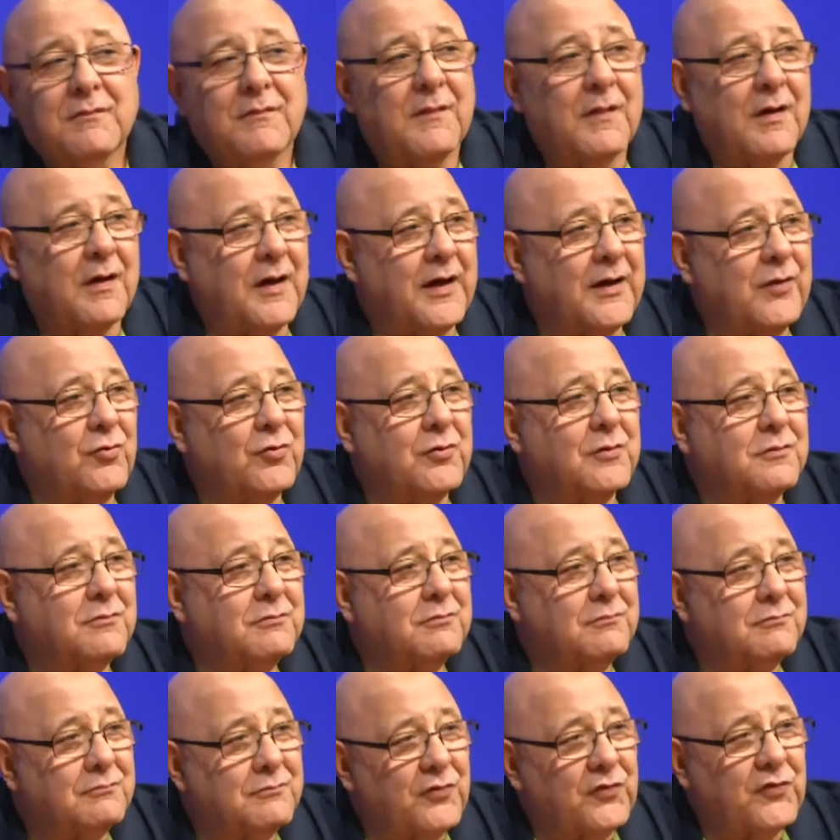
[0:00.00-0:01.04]
I will
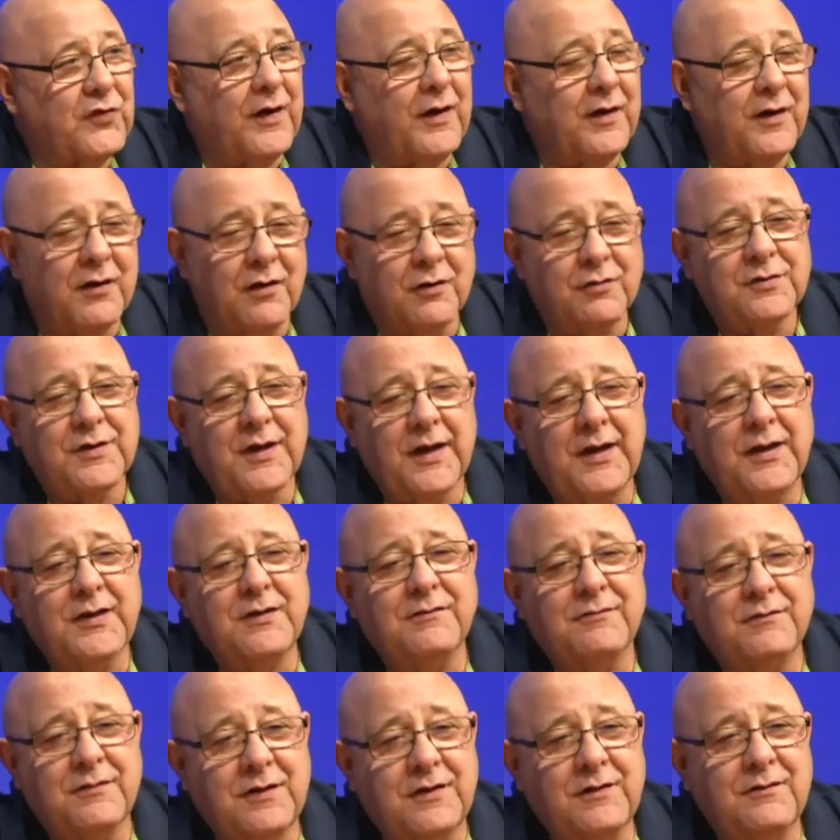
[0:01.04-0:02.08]
say, okay,
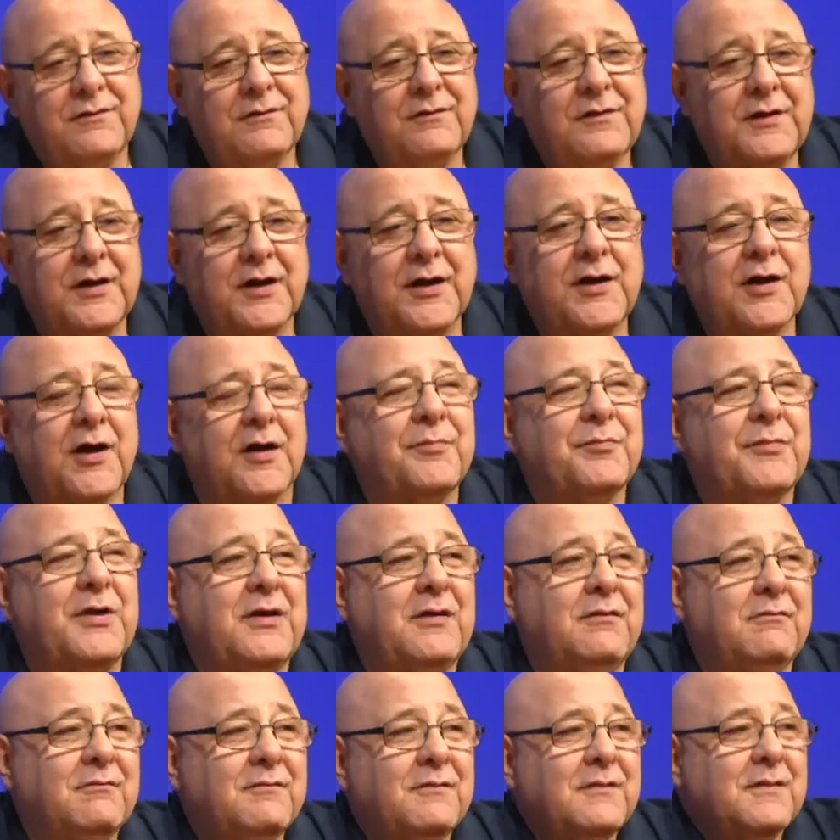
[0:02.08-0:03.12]
you got me.
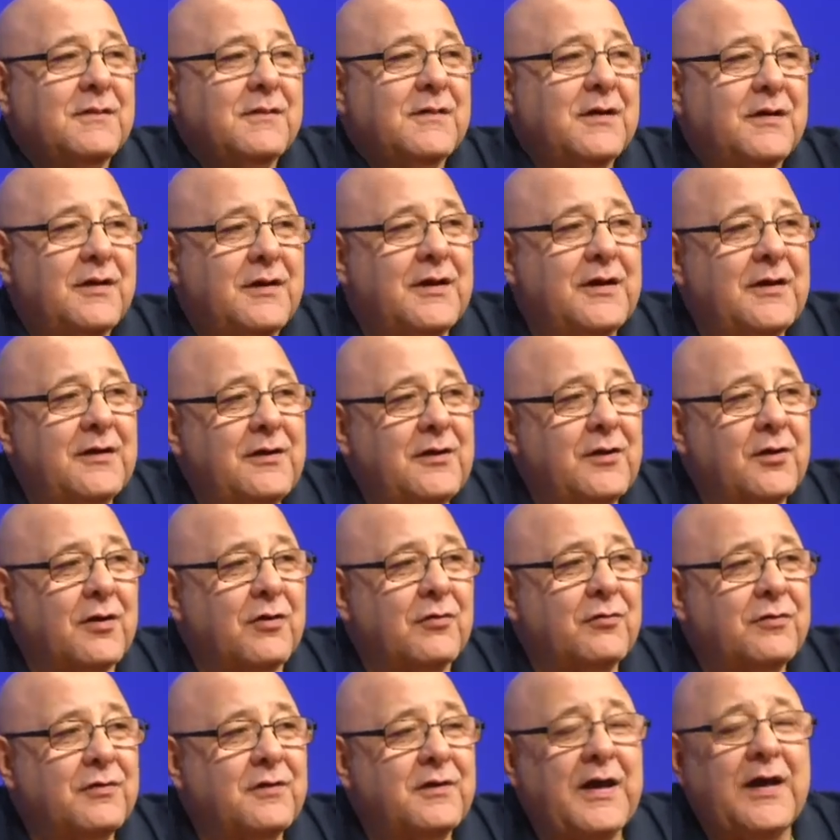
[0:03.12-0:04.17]
It, you
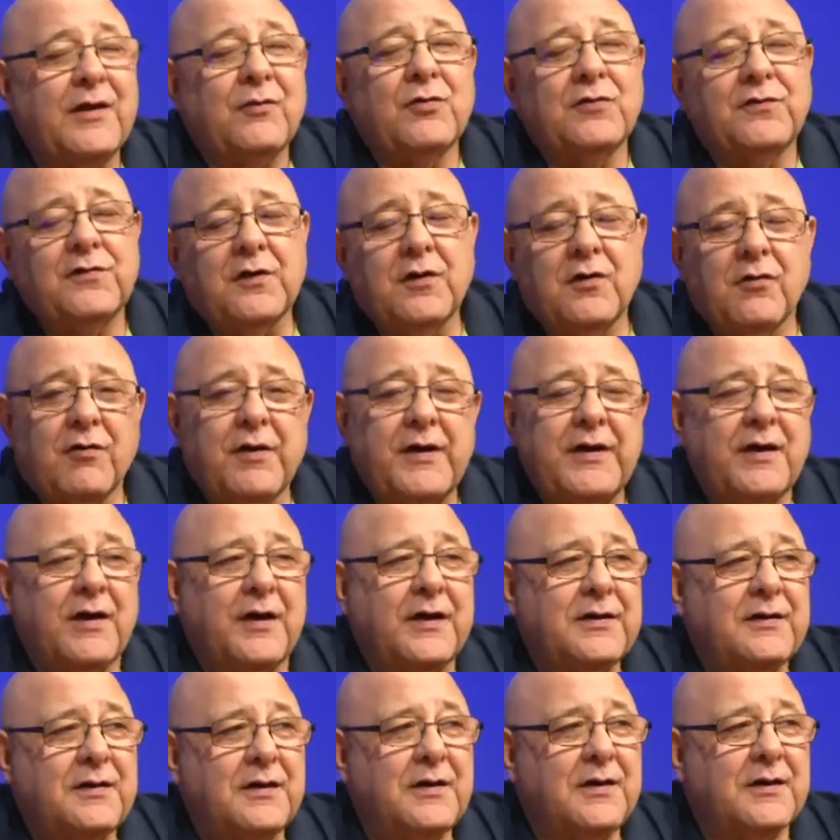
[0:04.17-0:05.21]
know, that was a great
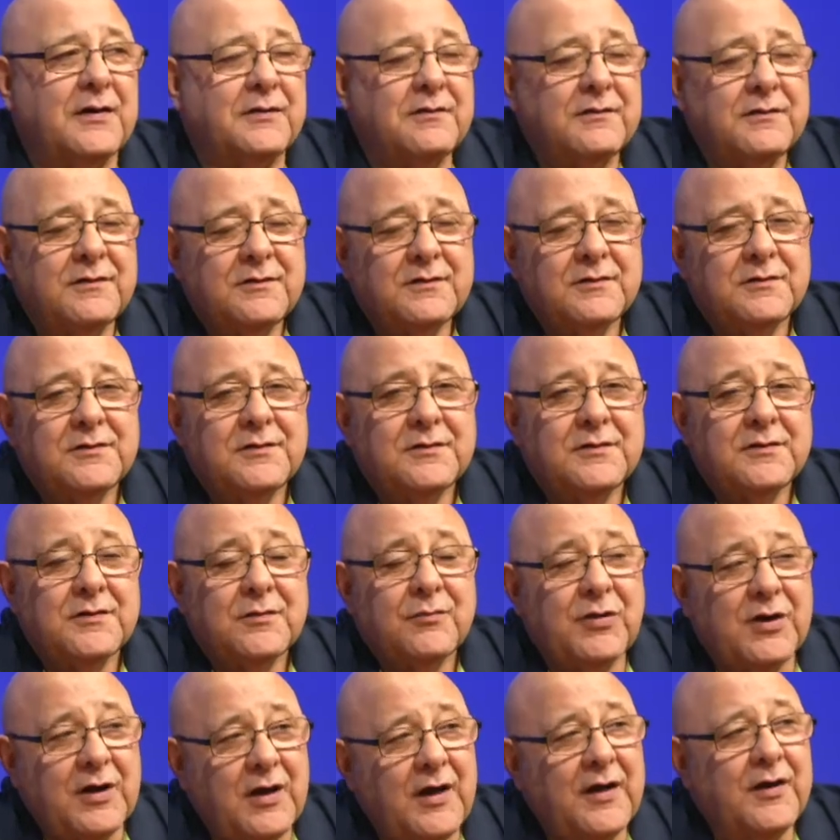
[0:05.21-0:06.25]
idea.
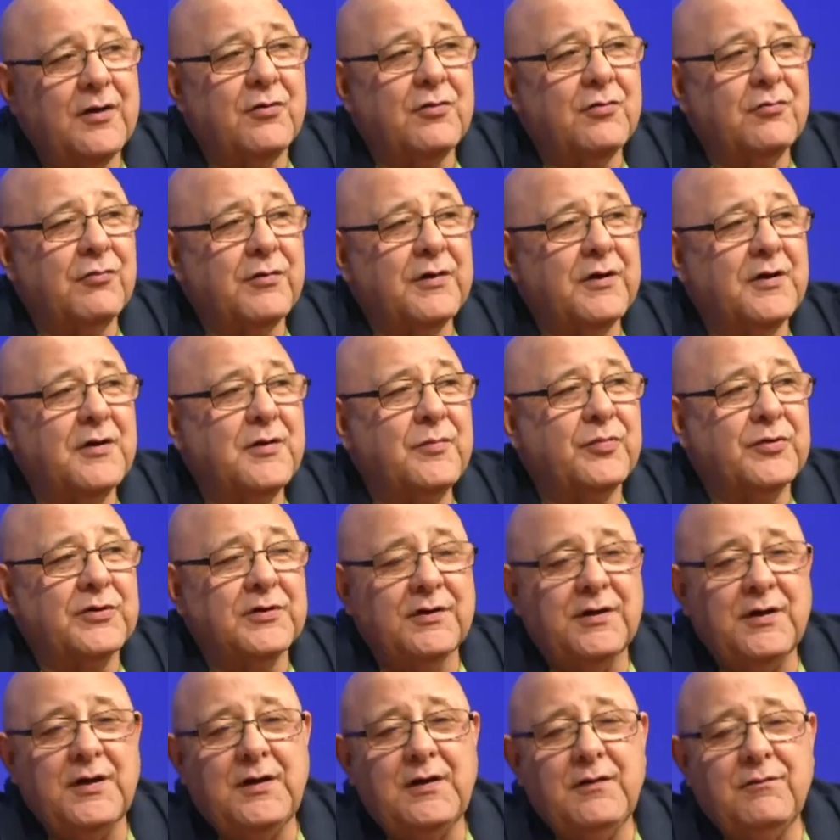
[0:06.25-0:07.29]
But I don't really
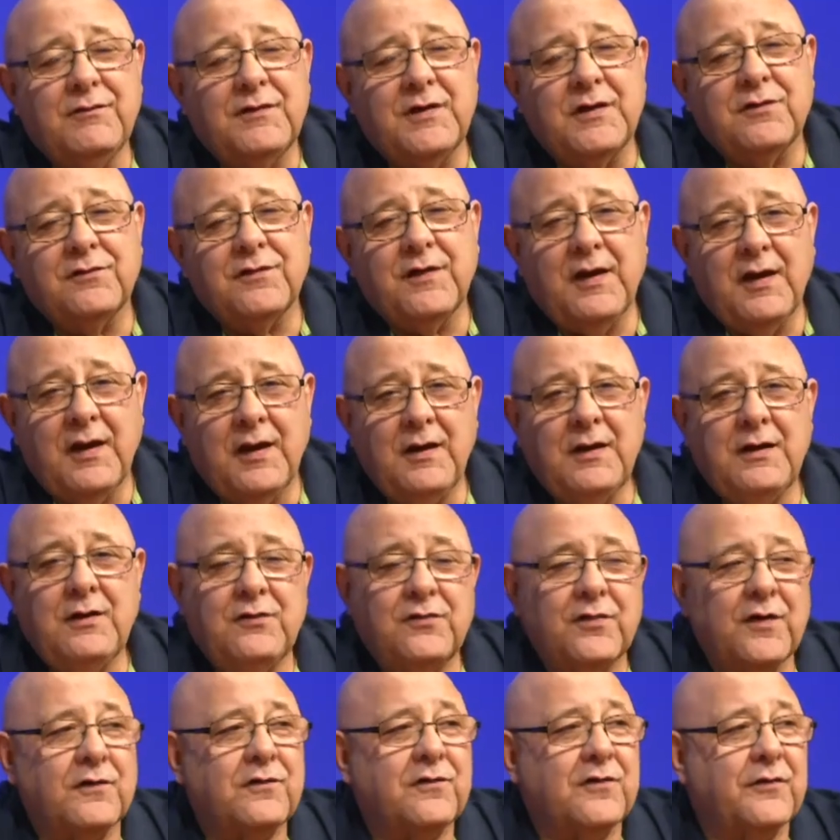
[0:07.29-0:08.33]
believe there's any
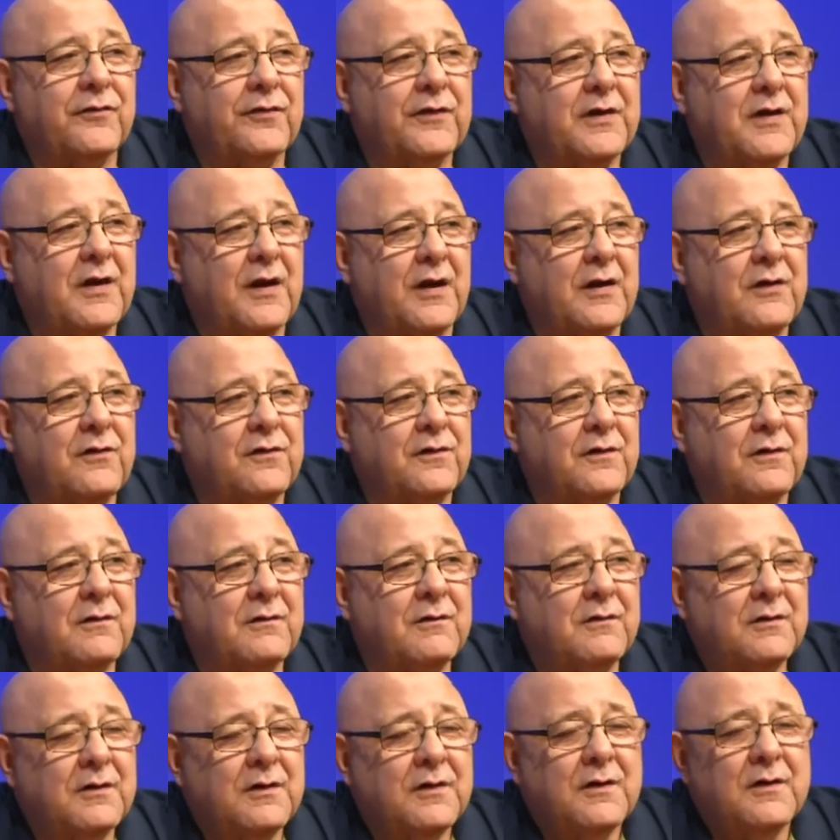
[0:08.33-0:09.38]
justification
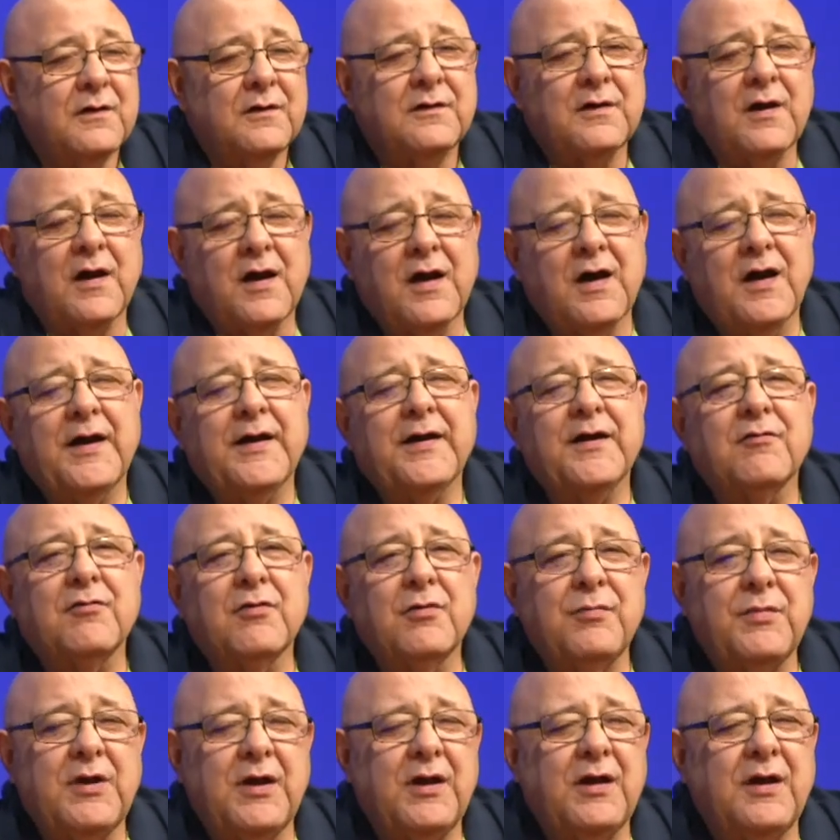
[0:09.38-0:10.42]
to hire a
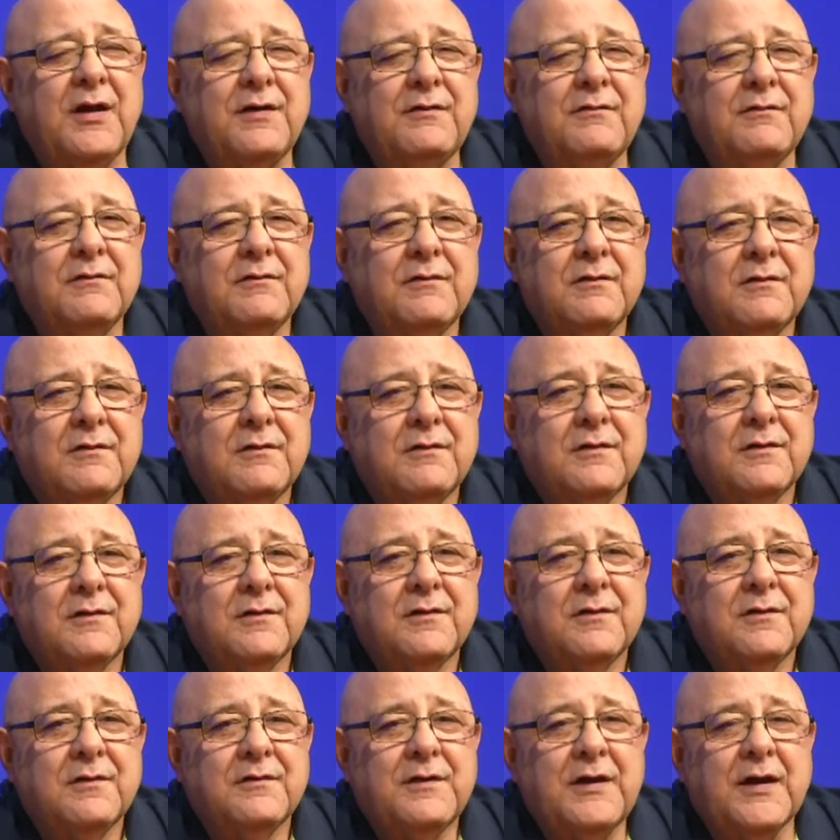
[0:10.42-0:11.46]
man
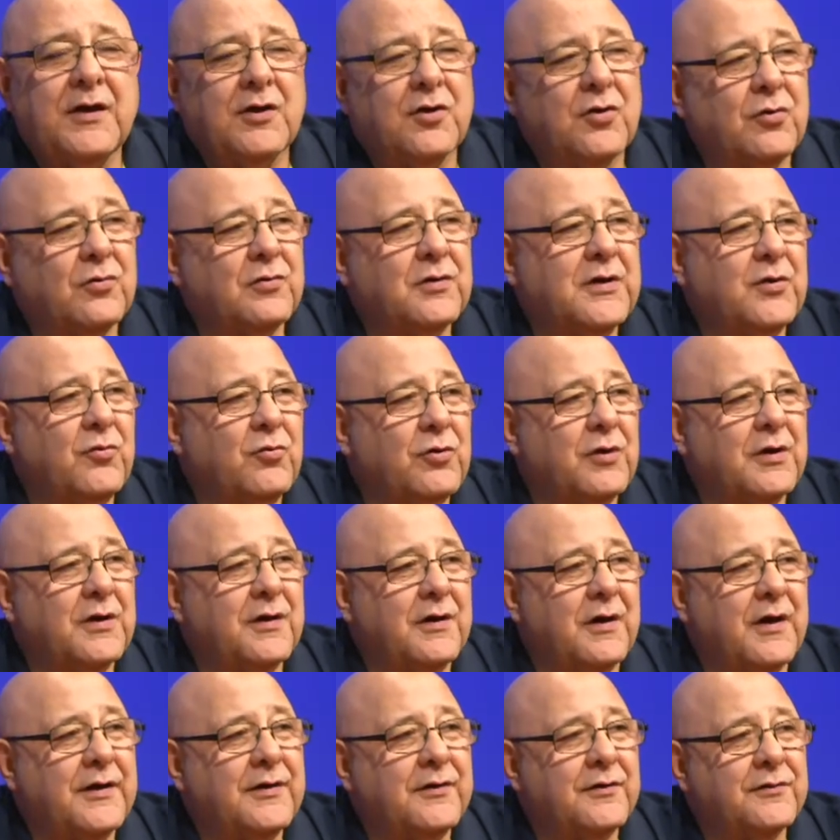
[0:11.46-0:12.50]
that can only work
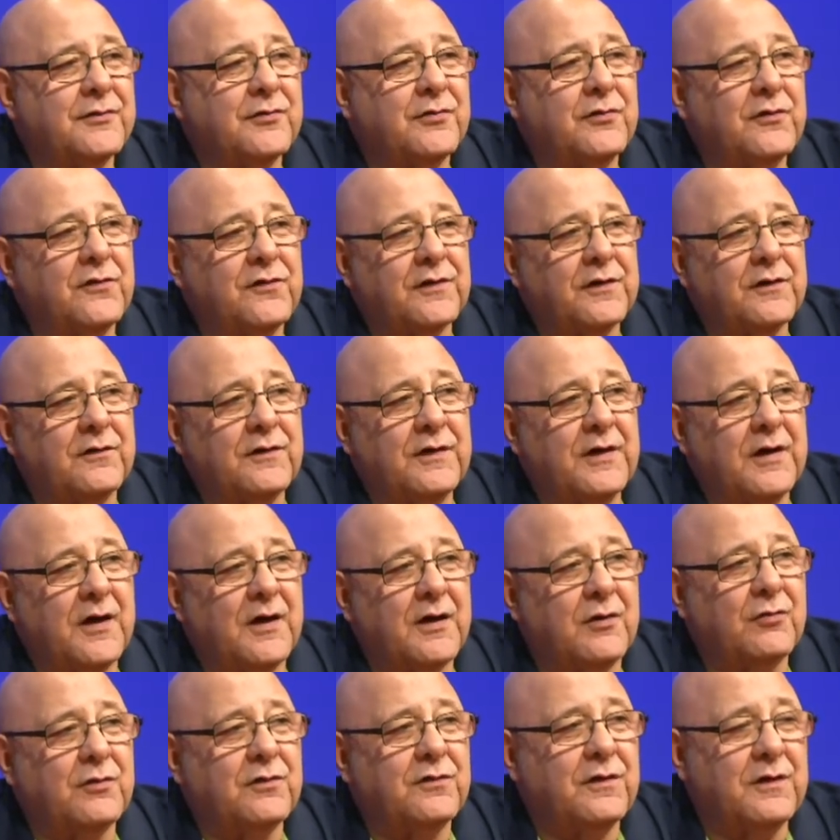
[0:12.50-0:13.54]
960
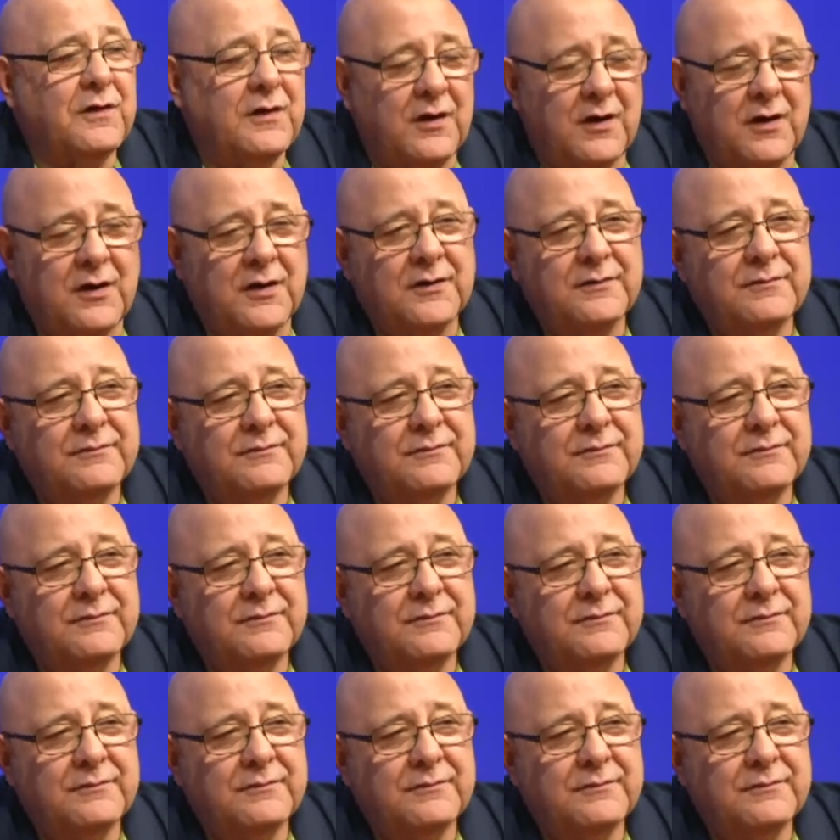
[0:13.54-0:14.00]
hours a year